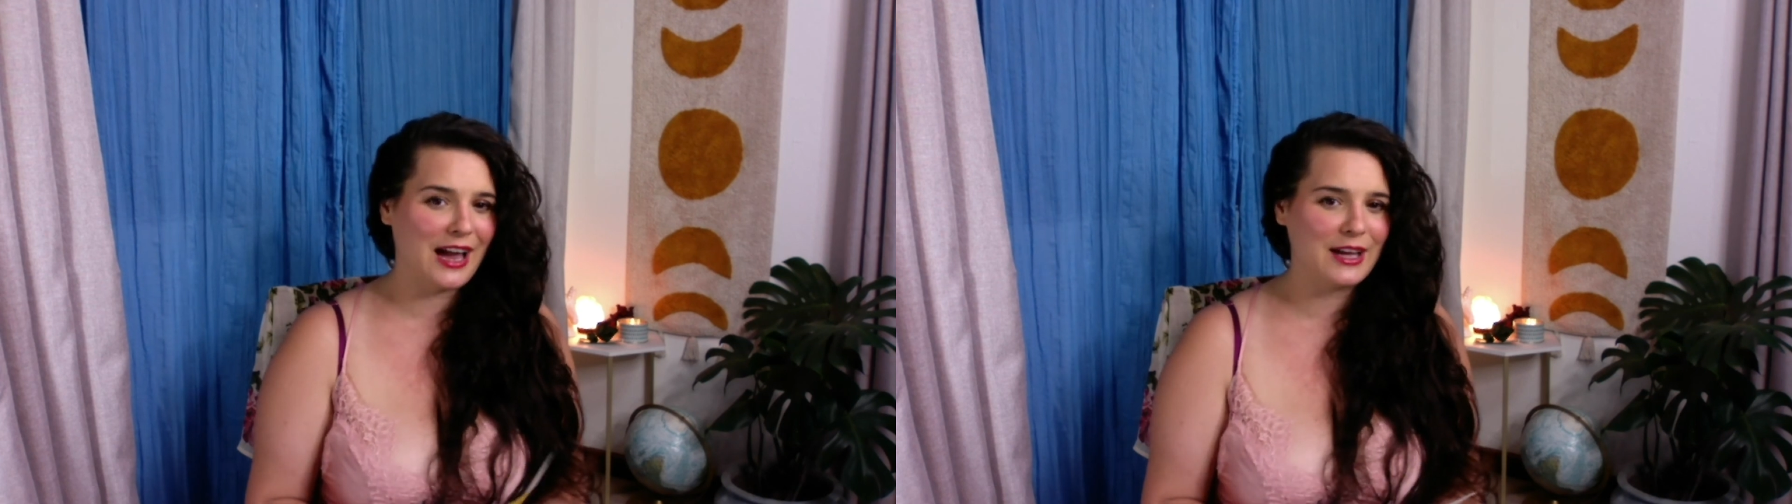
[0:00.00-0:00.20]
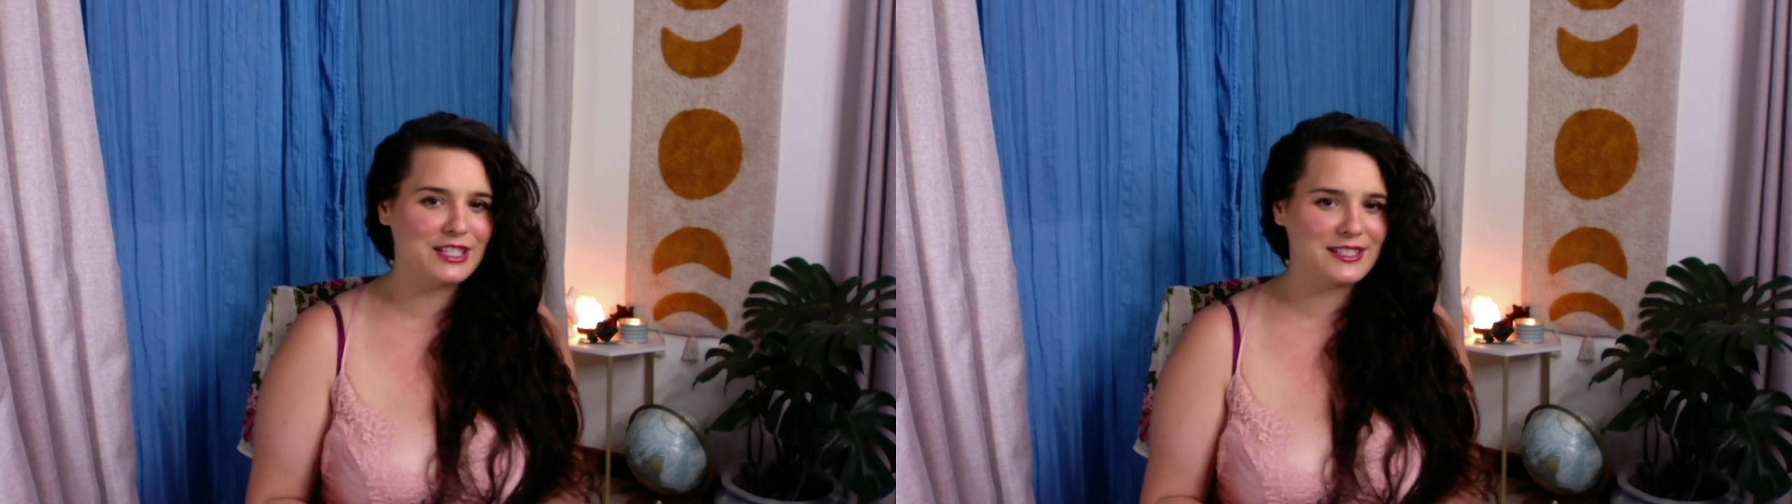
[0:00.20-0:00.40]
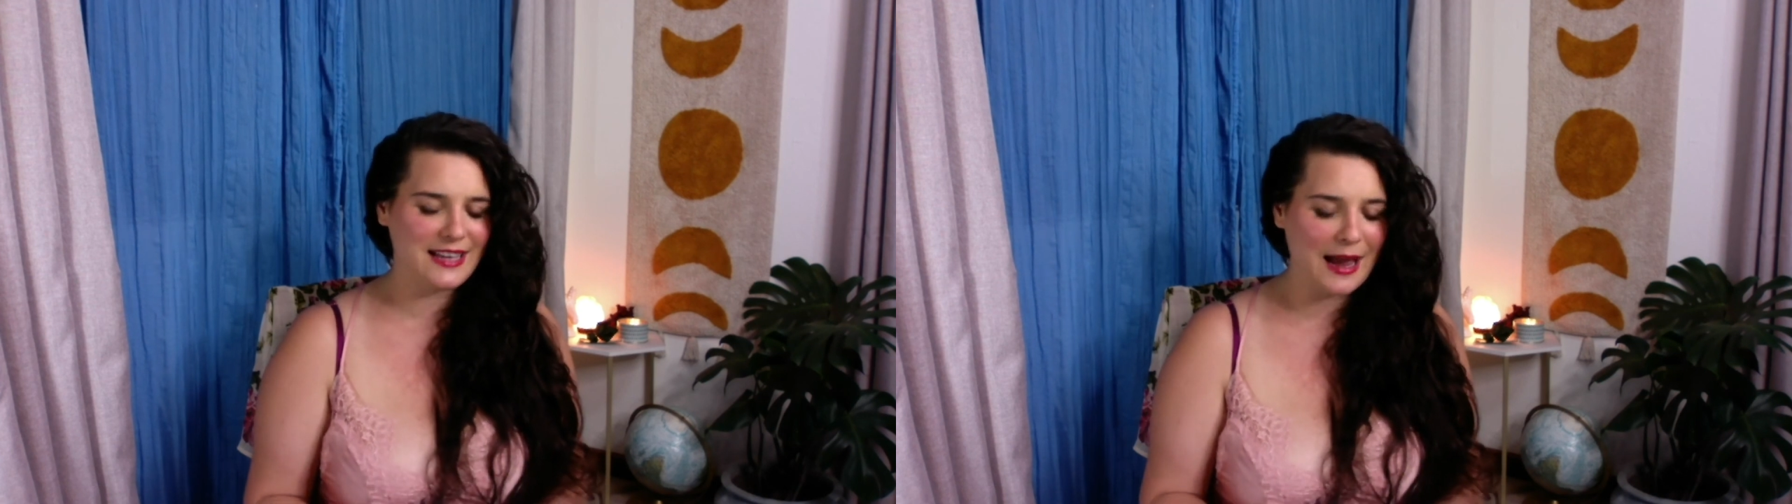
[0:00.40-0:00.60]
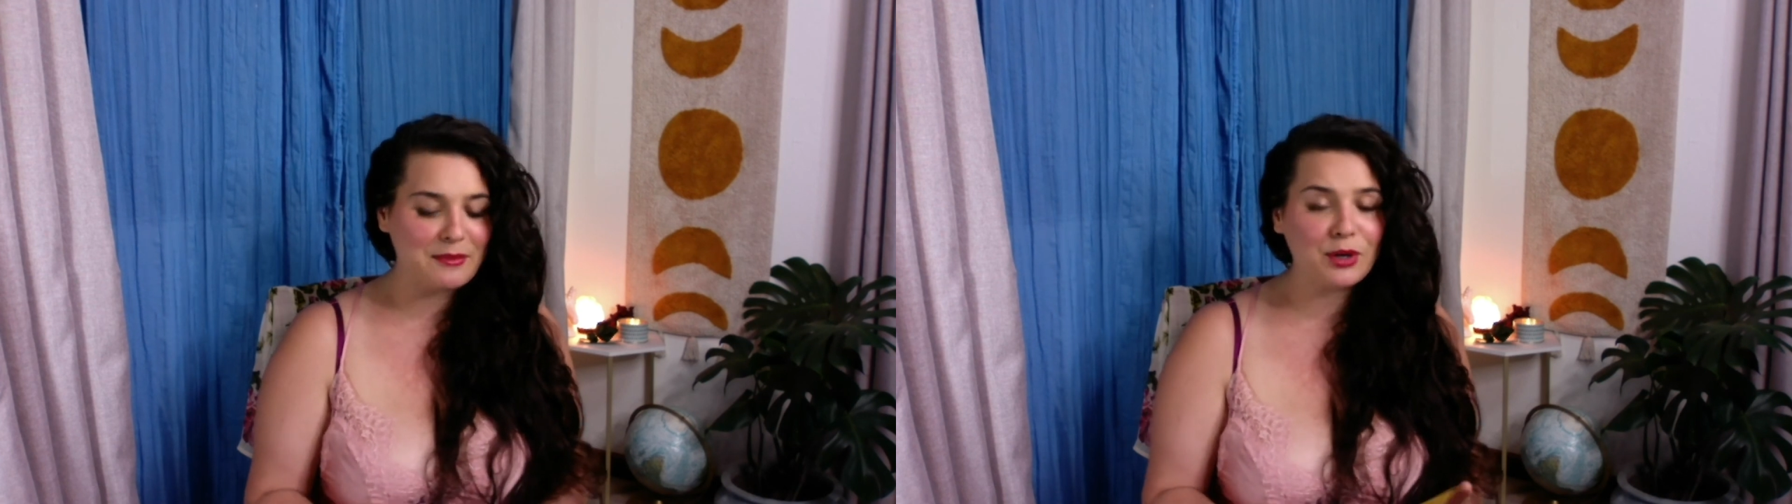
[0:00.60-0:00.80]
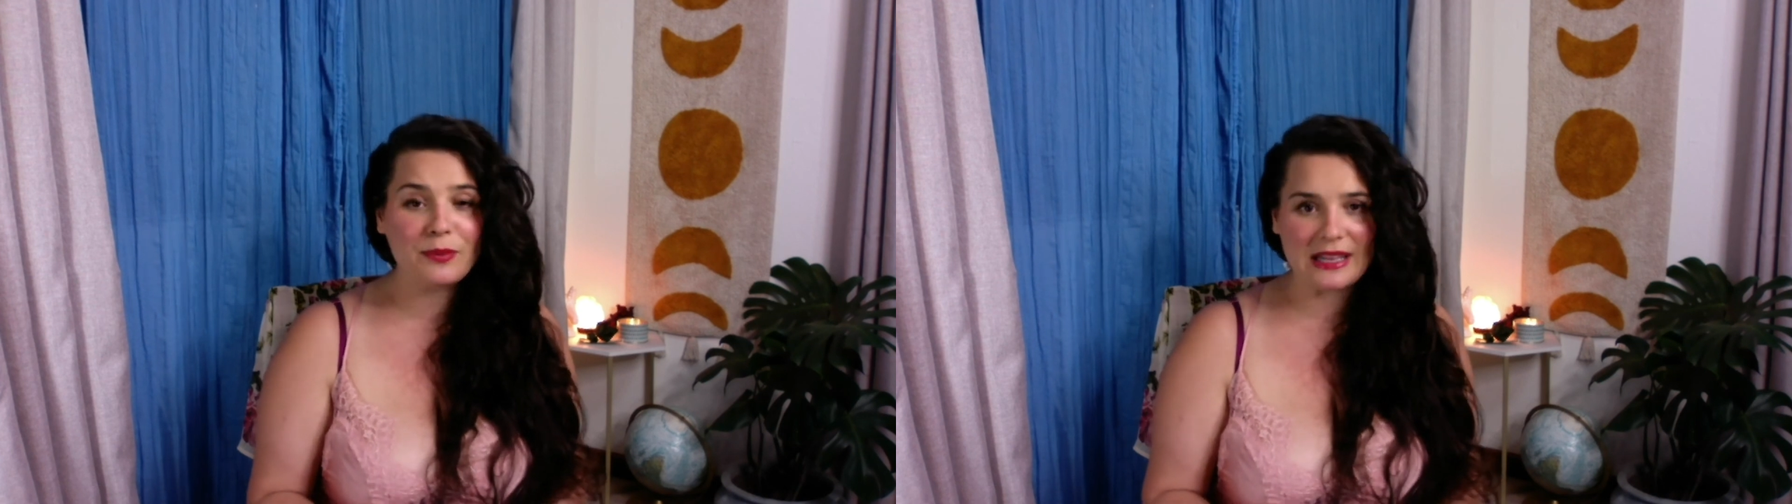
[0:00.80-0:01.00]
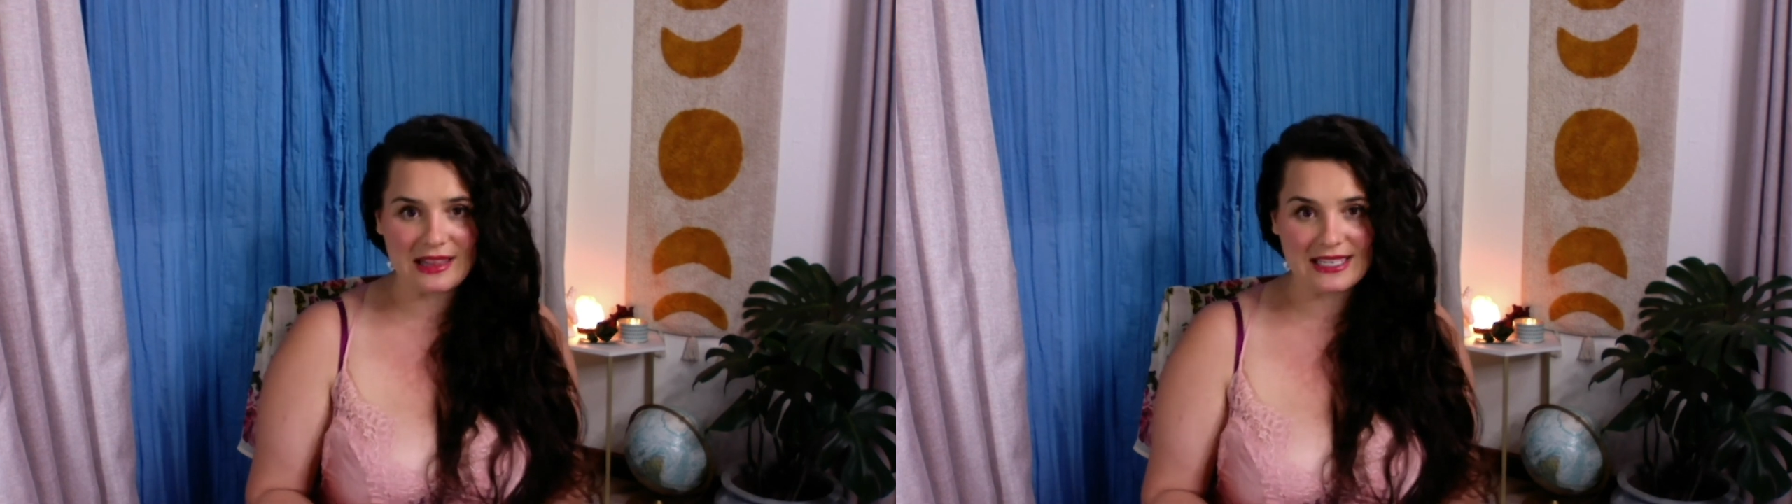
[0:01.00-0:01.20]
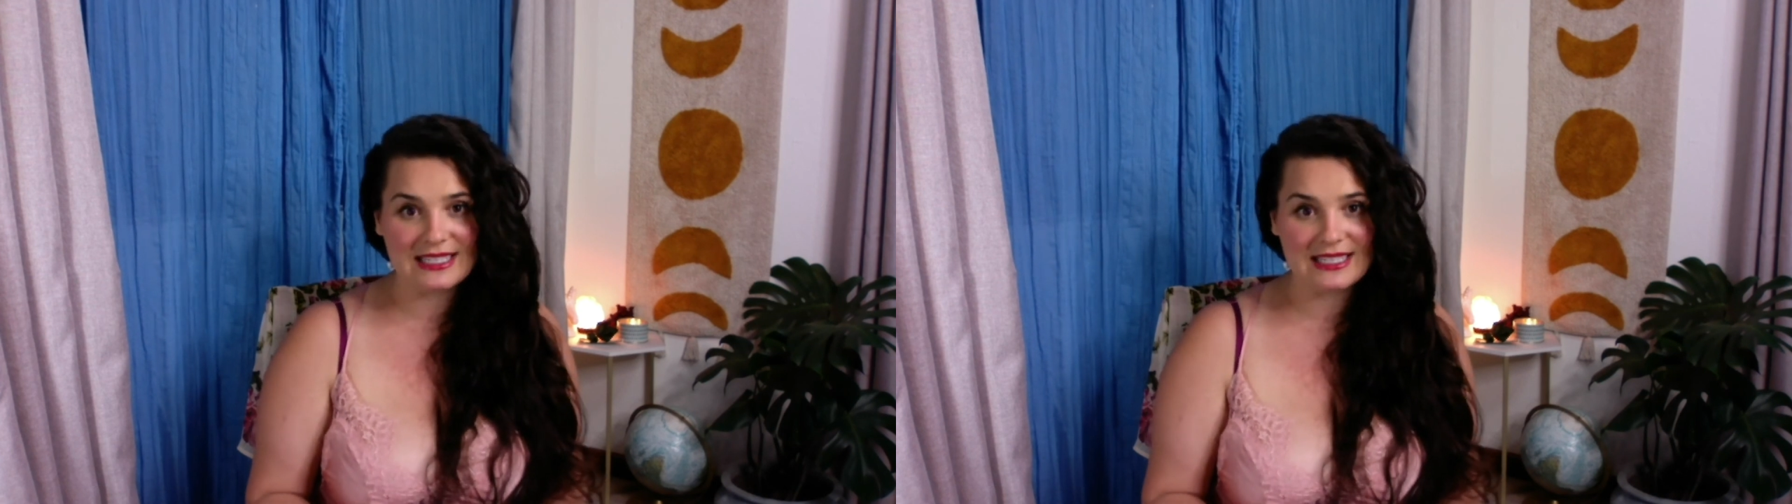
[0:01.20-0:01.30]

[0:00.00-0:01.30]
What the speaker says: I'm gonna read this.